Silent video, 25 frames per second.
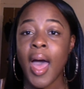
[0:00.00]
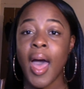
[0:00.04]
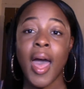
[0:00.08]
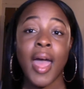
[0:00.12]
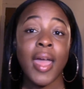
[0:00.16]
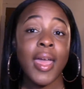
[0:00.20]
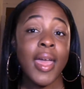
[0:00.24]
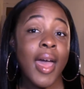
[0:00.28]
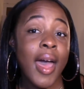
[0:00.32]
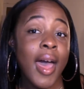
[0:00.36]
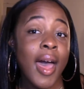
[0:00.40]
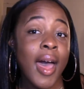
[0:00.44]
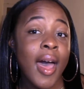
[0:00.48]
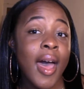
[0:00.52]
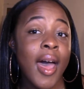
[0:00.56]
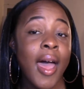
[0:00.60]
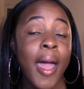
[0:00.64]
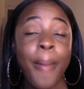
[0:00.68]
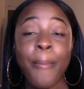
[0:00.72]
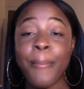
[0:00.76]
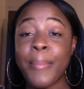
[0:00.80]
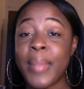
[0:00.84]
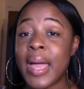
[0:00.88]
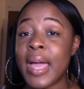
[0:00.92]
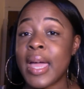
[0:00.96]
Hi,
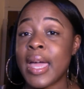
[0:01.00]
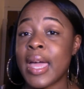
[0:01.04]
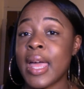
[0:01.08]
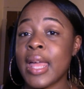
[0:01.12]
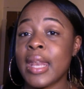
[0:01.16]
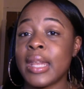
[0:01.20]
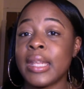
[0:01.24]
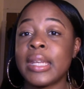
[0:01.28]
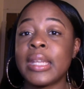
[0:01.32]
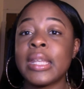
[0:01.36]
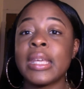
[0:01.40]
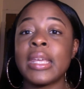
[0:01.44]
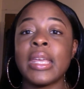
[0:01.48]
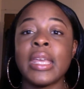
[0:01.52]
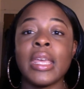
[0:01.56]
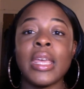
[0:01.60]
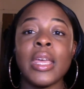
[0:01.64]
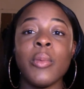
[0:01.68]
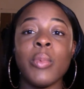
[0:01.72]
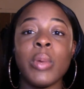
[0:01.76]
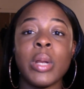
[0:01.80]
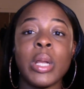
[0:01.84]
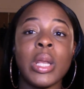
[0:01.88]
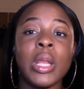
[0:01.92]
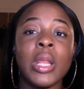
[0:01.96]
back at it
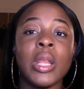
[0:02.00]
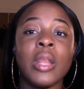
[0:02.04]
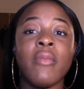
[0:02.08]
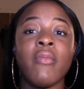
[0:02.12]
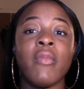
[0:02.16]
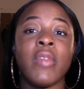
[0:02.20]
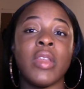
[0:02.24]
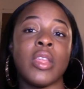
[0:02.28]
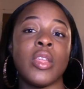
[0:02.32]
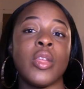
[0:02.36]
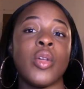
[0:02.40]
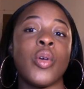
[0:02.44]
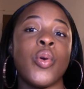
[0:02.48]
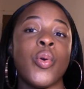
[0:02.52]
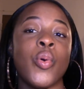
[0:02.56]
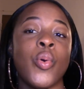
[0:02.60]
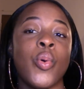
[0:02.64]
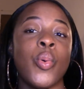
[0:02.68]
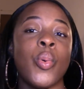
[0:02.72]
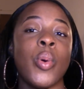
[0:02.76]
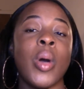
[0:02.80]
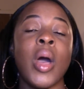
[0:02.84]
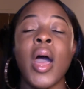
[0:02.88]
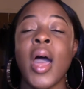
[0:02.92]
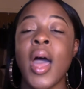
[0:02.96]
again with another
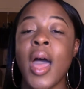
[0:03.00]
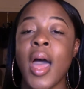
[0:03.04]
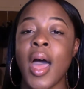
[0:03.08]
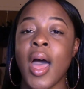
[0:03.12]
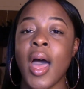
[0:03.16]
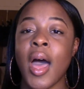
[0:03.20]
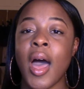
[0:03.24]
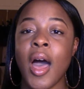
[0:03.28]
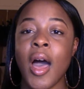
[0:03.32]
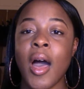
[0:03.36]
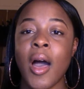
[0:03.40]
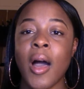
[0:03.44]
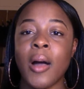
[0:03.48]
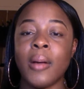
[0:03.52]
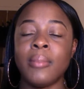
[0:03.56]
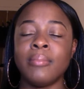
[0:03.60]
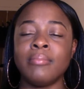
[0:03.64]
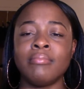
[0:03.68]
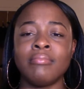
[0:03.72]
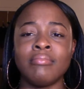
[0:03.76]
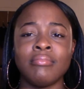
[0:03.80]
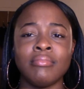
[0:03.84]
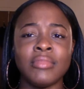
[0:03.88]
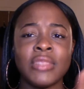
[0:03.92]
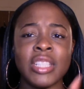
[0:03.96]
video.
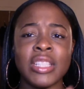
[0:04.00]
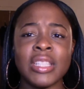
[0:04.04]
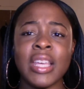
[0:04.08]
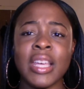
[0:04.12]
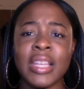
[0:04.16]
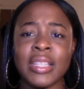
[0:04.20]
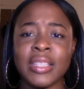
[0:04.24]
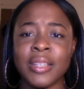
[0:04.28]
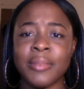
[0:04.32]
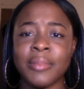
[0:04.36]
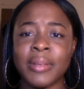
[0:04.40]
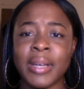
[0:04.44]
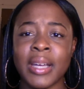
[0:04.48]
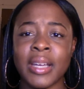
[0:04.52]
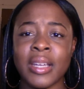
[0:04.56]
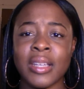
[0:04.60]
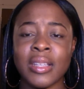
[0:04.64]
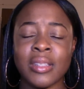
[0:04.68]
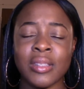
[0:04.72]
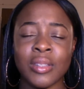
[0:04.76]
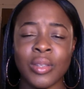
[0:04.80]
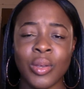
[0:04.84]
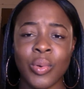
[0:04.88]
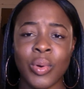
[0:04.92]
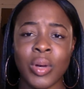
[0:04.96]
Just a heads up,
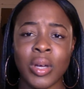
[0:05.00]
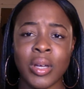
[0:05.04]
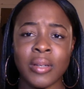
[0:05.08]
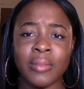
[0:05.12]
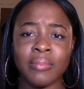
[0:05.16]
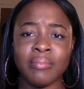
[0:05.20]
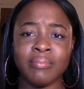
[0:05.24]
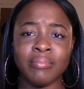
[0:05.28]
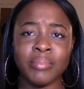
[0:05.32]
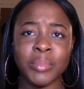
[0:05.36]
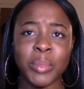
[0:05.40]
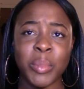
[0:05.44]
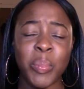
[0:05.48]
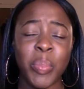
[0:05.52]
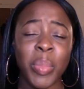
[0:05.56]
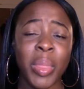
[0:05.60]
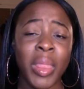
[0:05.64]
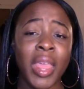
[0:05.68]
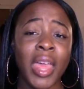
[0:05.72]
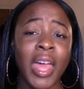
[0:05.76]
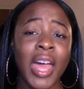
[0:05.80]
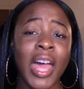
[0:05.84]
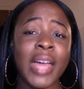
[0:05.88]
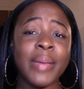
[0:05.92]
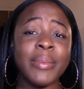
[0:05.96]
guys. So
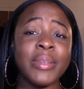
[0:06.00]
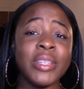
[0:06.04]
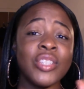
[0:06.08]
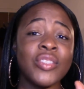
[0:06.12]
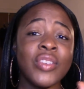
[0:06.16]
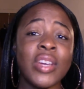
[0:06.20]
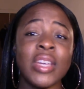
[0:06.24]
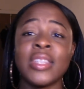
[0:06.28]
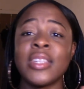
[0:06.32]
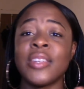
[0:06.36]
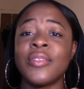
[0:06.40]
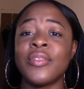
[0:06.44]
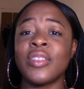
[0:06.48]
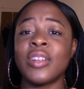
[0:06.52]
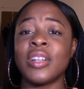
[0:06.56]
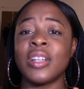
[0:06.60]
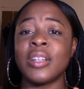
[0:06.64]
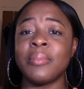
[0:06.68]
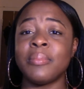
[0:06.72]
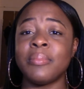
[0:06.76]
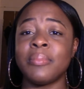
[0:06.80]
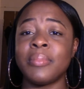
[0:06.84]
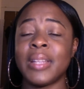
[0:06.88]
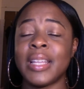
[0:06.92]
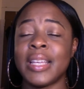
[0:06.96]
I've been trying
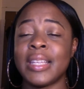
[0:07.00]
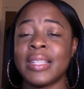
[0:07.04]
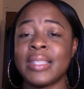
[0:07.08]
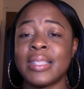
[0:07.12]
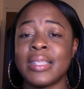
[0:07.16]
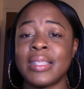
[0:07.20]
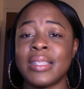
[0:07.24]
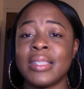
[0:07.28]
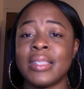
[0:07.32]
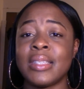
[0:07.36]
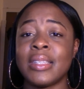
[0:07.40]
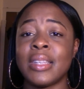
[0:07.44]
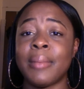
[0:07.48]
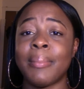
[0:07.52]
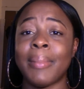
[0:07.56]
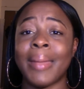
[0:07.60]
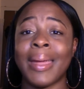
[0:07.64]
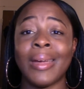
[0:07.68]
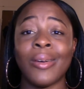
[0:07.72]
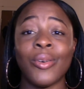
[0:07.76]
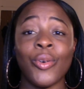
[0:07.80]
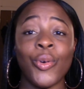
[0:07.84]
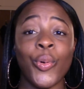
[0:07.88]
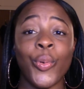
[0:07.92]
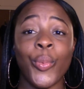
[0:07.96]
different places in my
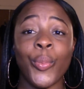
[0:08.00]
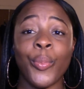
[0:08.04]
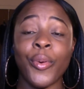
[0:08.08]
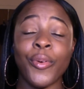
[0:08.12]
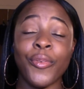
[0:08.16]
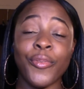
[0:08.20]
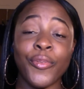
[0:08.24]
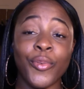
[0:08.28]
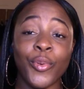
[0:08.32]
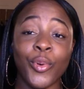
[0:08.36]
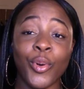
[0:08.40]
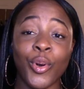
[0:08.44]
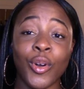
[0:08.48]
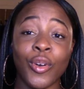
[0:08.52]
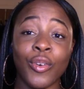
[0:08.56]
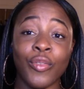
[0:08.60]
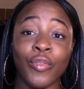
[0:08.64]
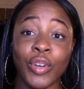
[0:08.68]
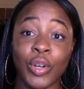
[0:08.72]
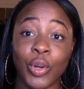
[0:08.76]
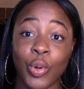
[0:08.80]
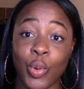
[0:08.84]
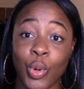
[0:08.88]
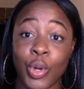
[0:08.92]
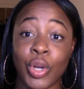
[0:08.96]
home for
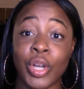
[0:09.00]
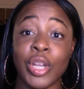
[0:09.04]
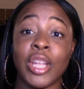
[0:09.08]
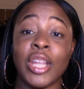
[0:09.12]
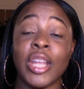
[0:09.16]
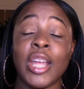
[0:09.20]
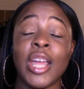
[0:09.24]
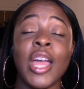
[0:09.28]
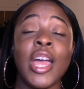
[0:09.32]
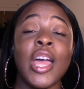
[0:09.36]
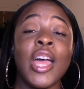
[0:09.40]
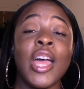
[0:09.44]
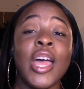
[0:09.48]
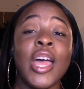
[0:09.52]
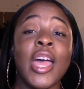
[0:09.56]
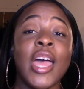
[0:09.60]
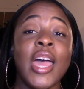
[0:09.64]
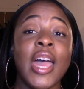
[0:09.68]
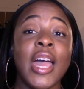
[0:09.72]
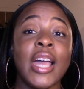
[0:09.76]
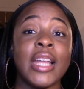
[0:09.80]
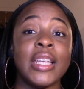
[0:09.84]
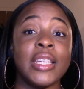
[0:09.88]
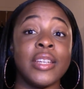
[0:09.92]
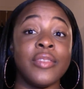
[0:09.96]
recording
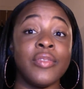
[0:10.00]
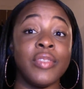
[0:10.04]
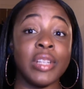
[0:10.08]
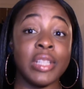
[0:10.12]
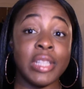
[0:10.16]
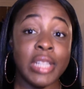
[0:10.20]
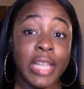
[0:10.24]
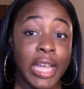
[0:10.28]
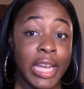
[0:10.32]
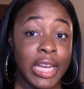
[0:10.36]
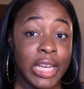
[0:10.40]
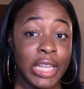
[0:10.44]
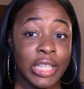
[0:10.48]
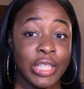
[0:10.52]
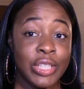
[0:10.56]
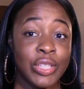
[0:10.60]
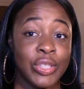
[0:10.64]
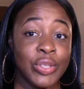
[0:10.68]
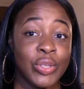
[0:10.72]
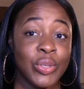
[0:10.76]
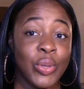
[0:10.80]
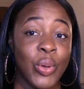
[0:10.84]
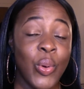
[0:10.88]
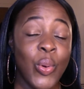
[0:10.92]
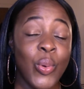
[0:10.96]
and different lighting,
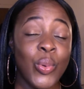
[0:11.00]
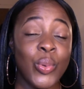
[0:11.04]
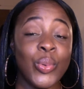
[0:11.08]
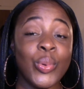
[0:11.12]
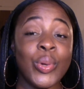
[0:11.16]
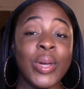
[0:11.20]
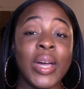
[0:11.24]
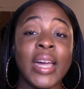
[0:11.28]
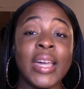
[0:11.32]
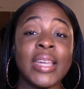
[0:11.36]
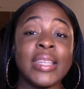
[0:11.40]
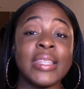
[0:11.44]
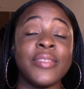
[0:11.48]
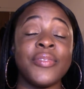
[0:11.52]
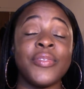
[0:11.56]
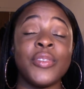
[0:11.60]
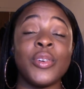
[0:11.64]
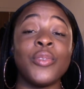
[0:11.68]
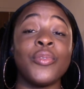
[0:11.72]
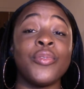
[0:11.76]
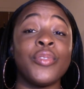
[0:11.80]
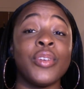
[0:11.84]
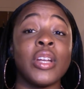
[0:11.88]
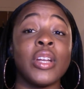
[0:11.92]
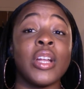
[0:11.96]
so you guys
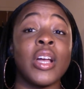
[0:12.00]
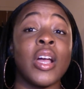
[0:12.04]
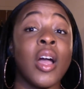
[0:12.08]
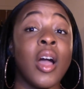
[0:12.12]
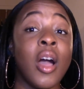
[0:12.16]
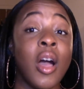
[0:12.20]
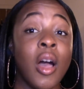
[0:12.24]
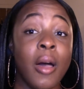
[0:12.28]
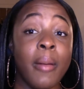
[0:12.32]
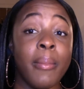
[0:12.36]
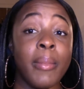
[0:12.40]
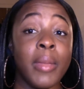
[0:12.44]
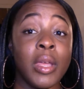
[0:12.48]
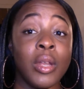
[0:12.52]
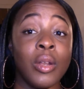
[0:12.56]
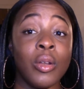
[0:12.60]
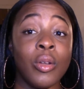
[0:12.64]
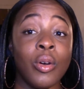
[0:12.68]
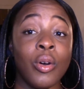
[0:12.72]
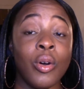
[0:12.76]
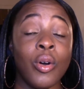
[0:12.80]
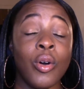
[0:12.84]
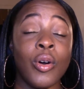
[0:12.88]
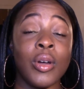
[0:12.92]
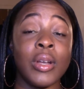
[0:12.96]
feel free to comment
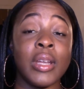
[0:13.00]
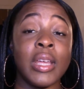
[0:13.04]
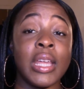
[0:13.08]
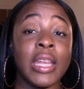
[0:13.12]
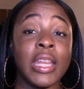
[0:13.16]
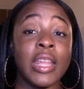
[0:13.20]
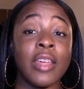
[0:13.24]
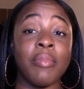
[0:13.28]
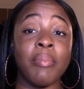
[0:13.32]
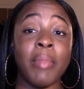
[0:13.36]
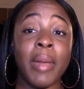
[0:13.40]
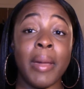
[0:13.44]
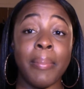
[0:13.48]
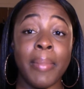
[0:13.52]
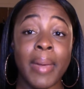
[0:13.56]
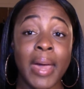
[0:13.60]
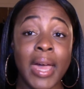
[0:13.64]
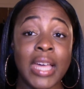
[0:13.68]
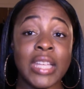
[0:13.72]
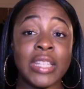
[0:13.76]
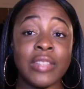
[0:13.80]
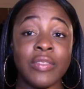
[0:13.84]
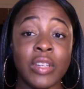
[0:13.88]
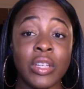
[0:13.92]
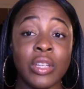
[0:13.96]
on any of my
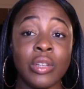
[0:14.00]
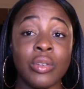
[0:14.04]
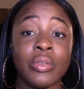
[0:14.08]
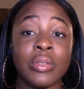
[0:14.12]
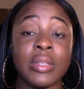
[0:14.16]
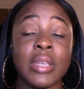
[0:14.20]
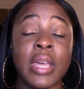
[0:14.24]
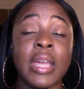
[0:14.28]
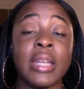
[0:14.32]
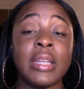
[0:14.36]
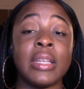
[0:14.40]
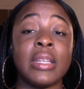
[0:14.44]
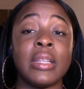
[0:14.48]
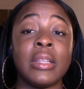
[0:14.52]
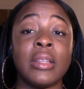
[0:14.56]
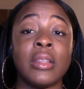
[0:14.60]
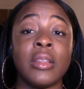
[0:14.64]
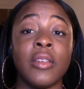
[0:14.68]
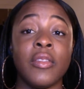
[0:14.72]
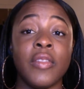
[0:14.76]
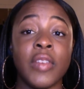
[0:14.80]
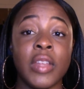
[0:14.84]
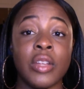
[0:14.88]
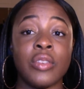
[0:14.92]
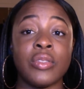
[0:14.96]
past videos and in the
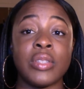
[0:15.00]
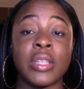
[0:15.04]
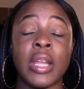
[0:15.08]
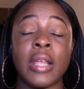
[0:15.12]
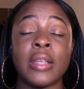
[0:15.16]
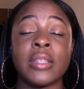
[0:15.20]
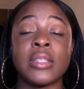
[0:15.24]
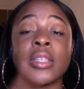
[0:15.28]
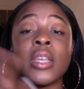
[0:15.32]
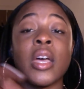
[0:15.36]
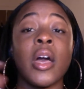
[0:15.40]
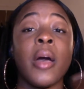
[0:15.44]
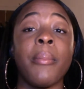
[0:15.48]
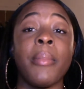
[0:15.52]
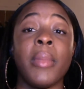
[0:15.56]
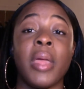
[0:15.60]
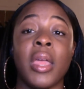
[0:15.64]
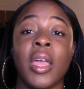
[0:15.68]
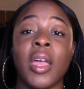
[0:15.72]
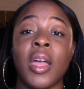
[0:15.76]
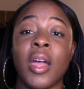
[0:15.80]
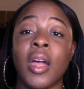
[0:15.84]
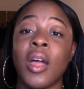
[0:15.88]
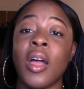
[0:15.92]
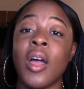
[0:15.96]
videos that are
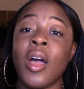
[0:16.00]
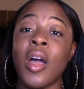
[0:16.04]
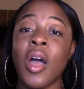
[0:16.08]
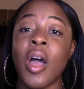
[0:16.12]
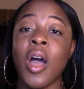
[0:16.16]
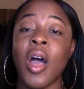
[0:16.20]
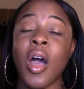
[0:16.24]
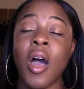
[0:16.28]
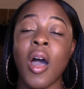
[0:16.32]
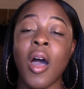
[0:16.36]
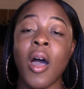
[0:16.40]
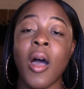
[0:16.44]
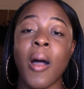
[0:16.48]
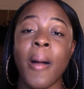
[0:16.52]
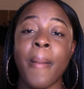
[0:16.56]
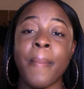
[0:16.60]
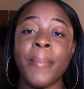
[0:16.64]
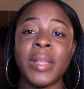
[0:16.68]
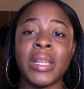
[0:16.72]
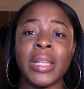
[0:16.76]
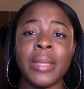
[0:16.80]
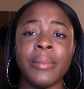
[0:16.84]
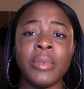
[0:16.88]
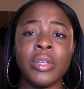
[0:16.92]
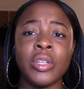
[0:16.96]
coming, and
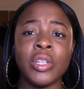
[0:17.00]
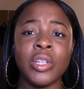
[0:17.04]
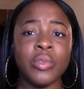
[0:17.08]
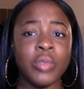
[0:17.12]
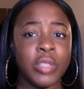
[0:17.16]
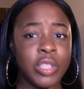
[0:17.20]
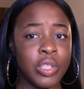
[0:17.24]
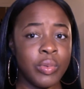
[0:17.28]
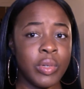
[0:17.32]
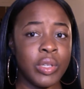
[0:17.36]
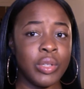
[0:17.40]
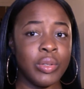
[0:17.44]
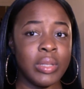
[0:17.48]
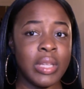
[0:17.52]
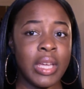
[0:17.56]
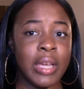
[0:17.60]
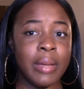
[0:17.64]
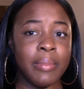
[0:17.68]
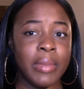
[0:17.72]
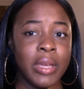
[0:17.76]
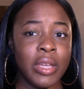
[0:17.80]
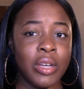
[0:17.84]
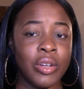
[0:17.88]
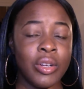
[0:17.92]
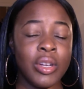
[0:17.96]
let me know which one you like
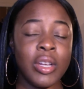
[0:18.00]
better.